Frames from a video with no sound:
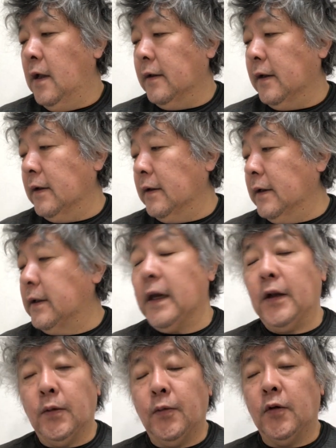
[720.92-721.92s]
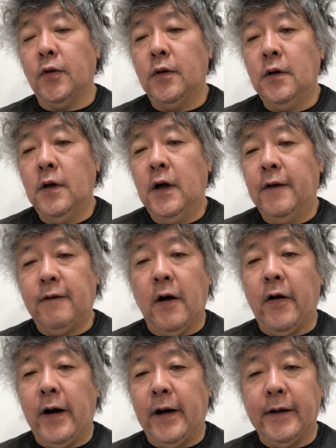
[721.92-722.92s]
the Ikenobo
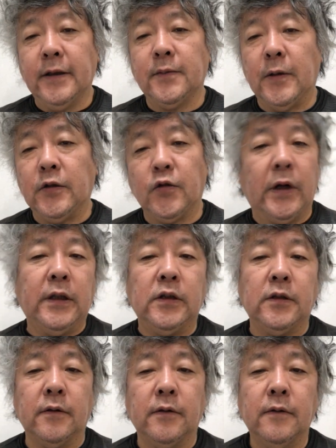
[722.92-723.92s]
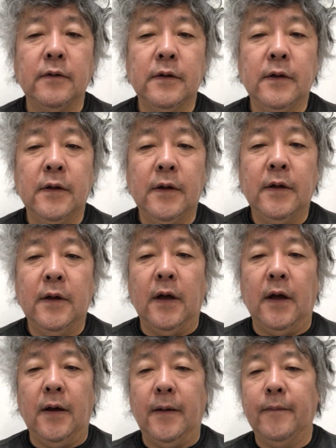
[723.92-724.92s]
flower arrangement tradition,
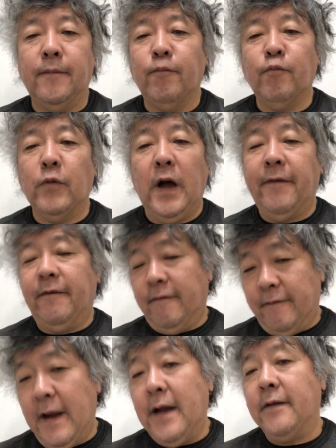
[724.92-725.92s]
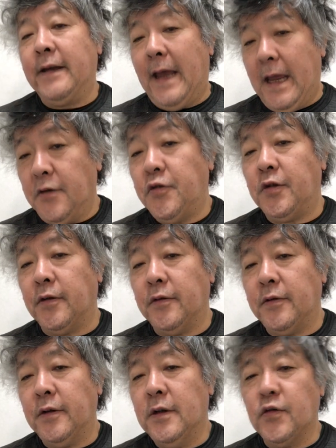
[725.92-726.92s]
a very
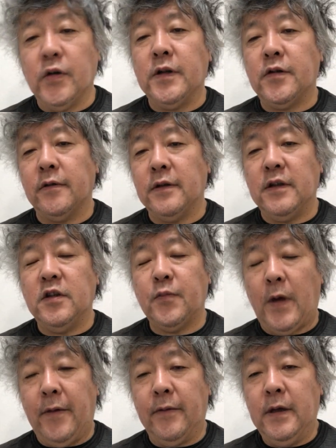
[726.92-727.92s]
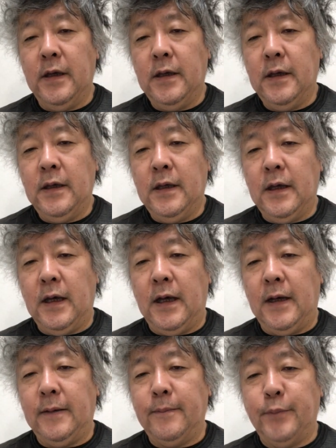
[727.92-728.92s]
ancient tradition in Japan,
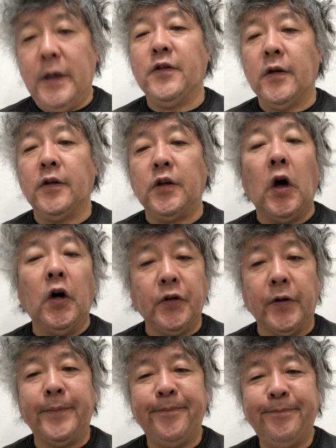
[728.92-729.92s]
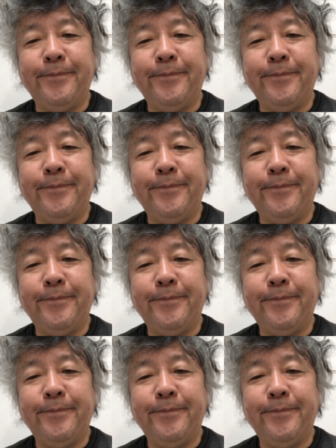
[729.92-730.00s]
based in Kyoto.